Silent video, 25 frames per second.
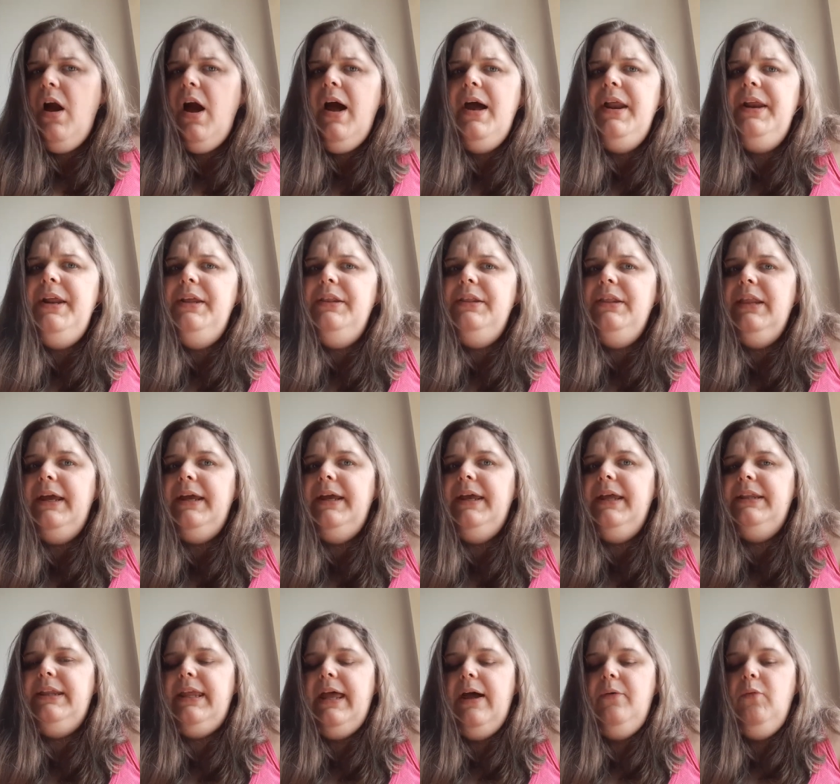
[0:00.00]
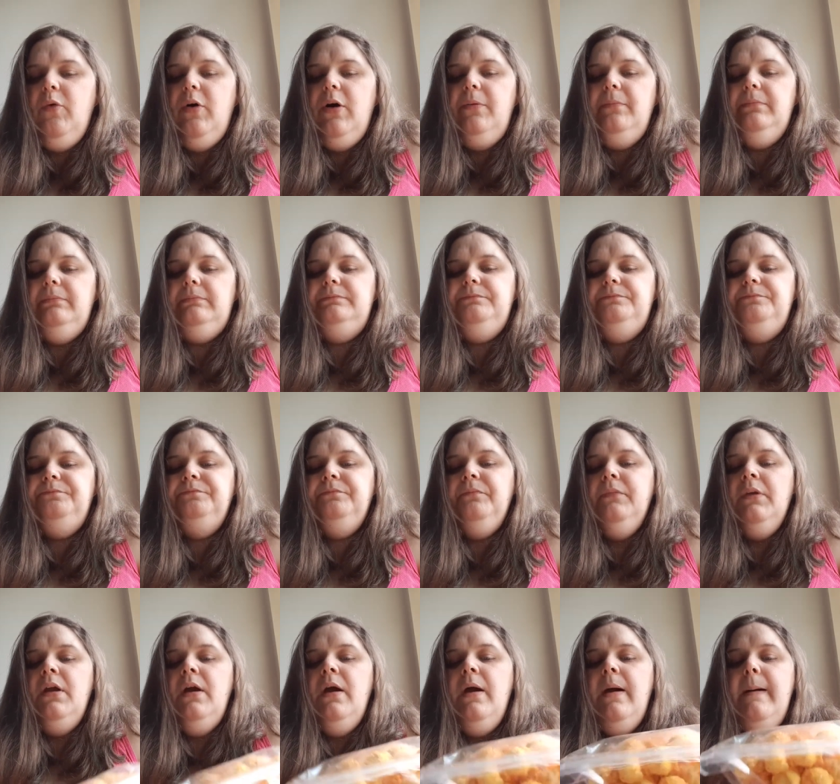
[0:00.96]
I didn't like it that well.
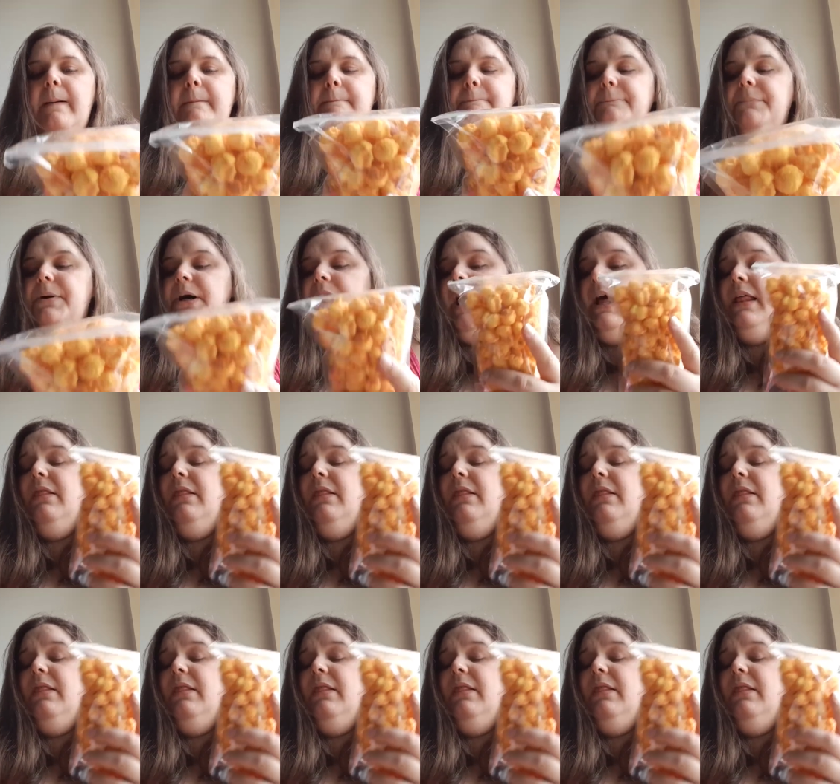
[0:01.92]
But